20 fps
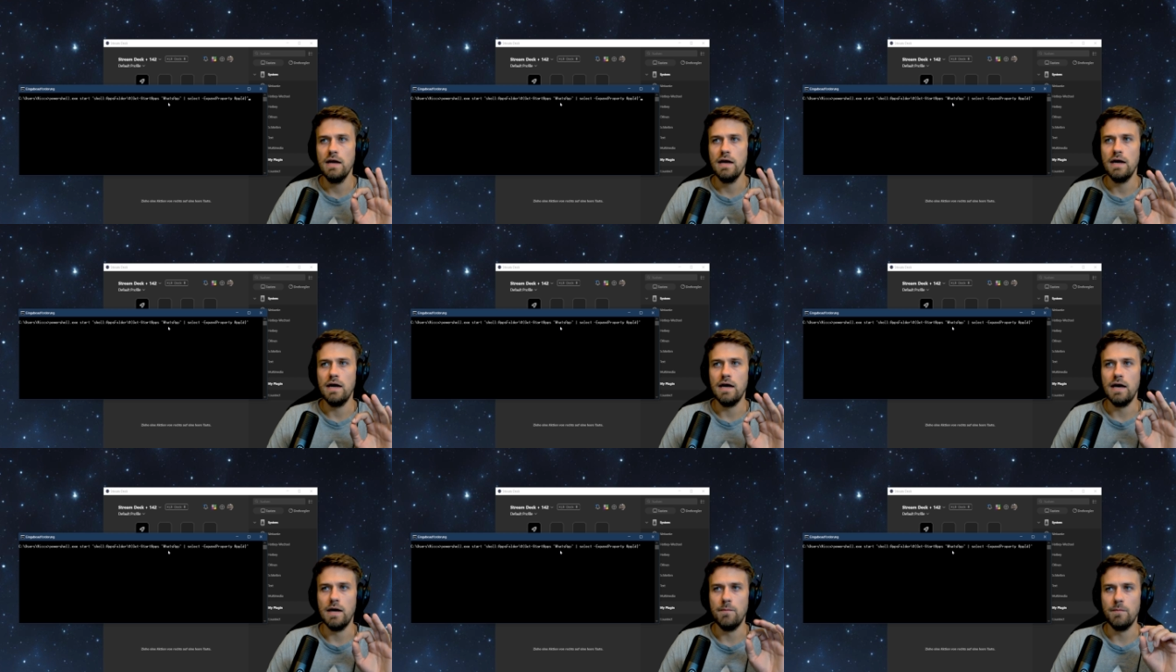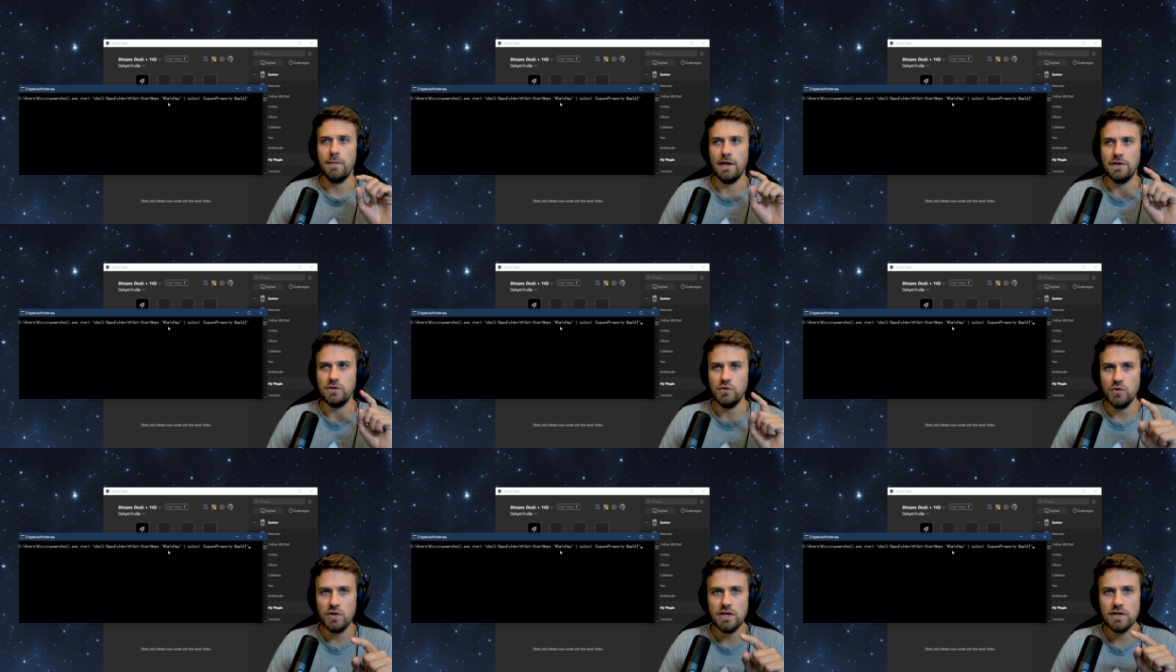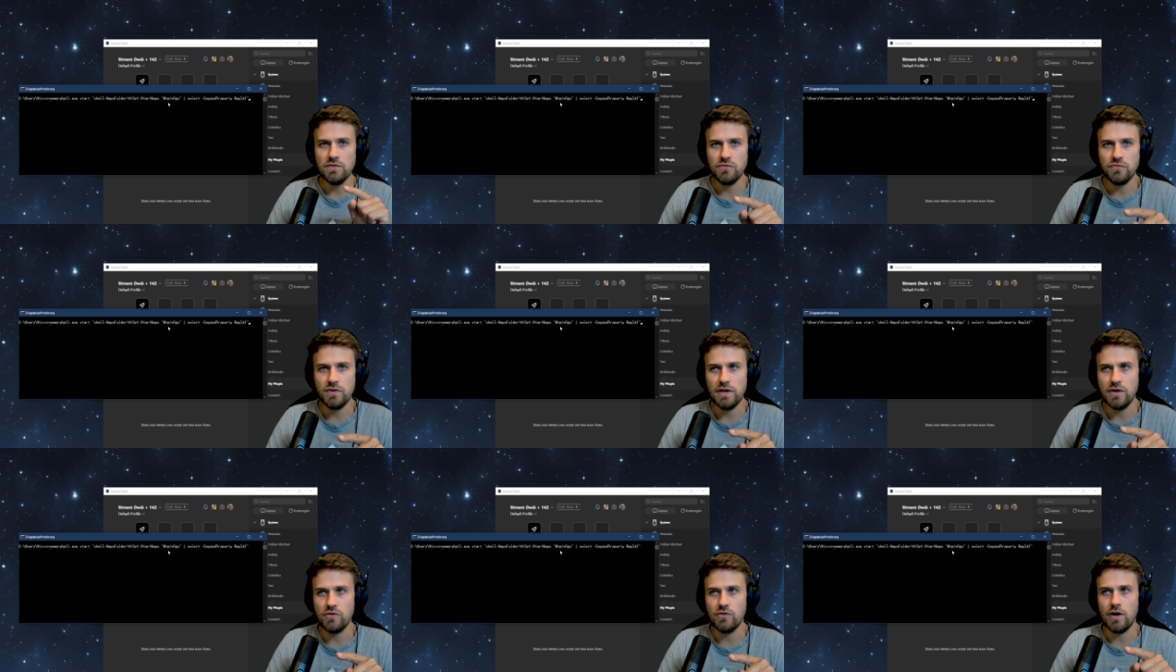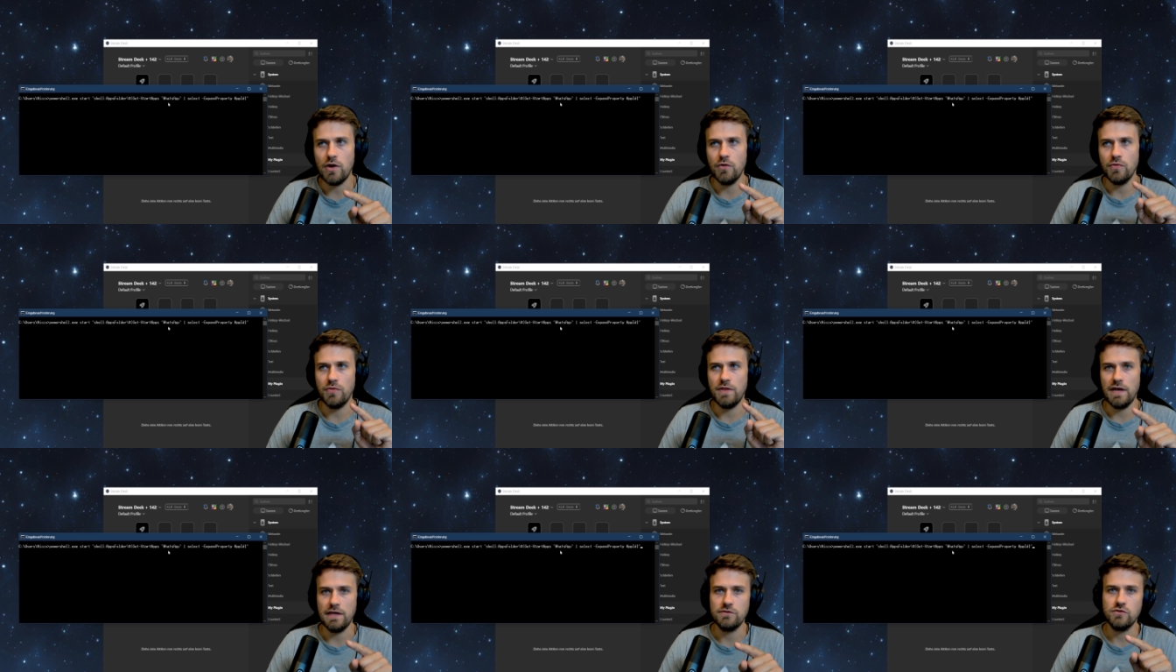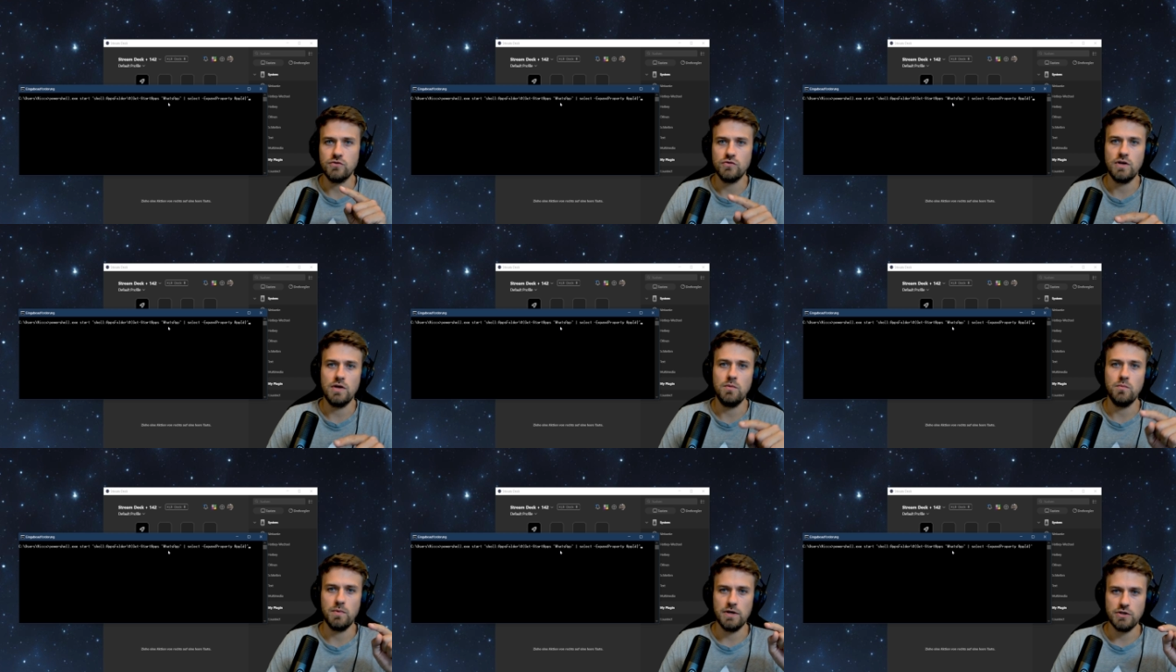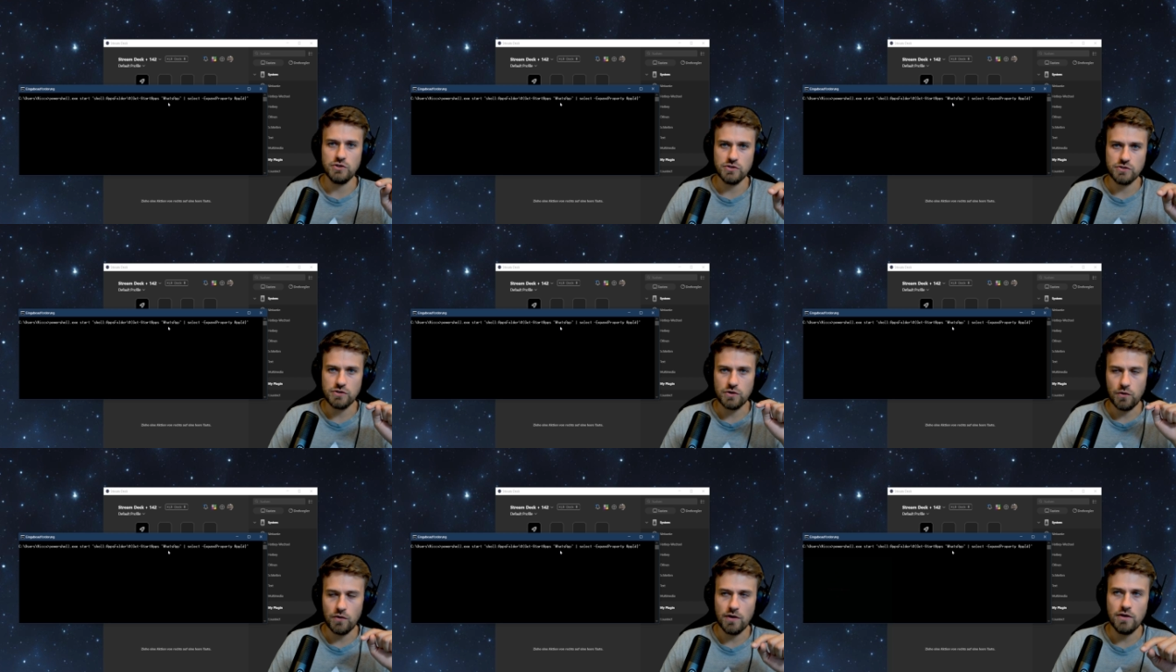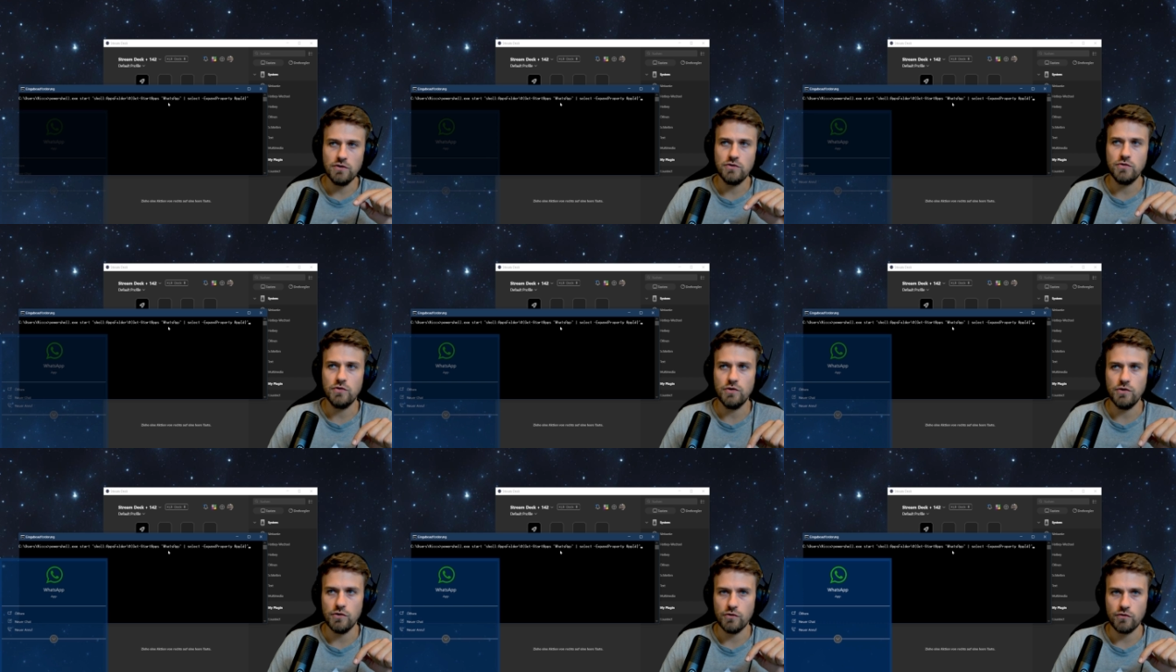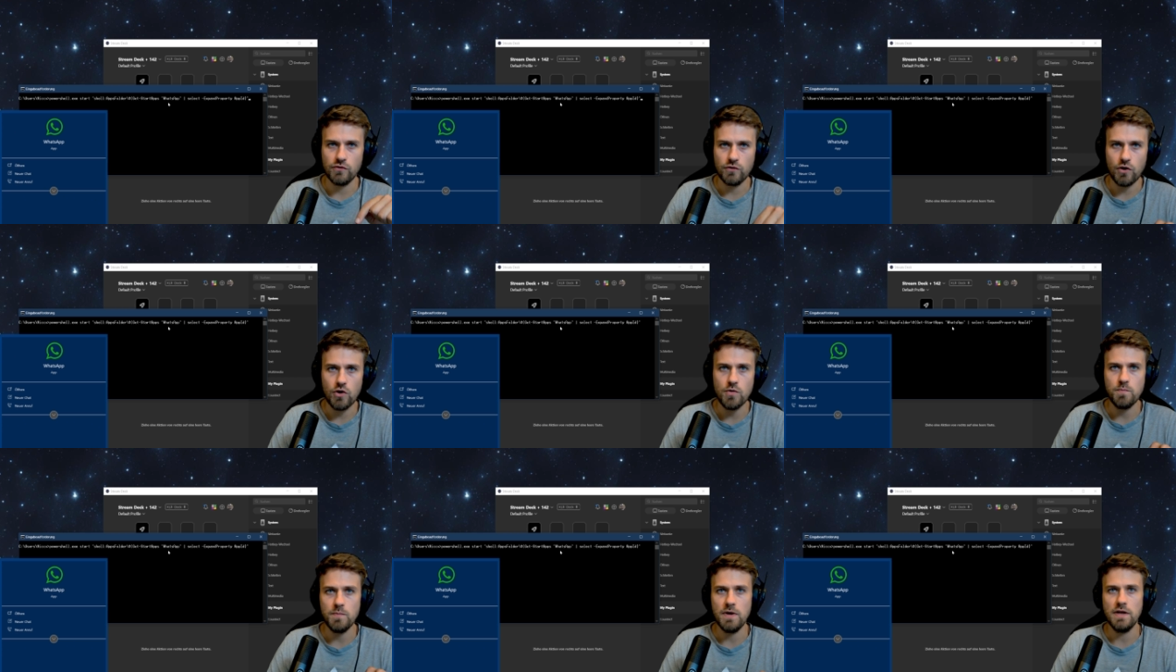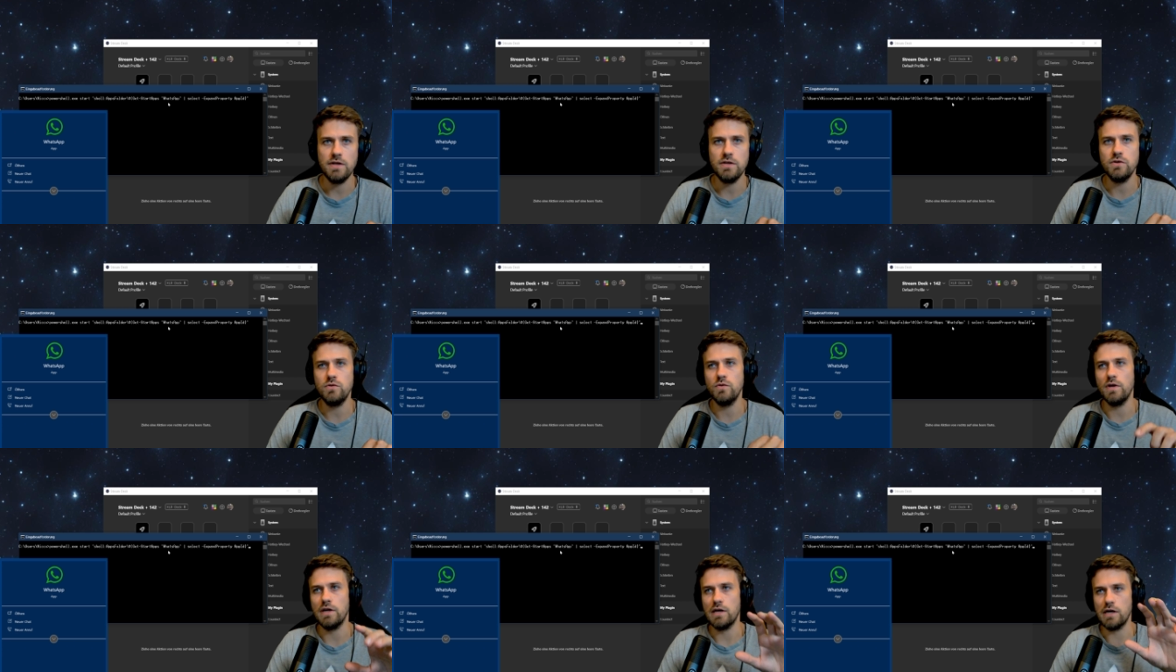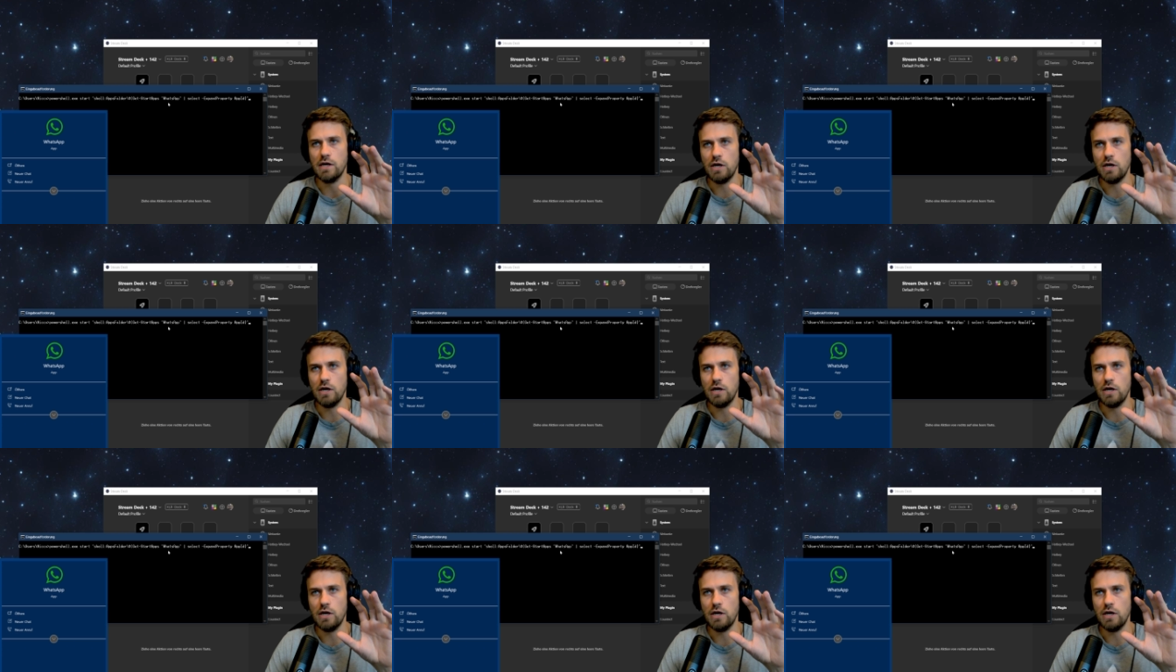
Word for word: Um, and you can figure out that string by just going into your start menu and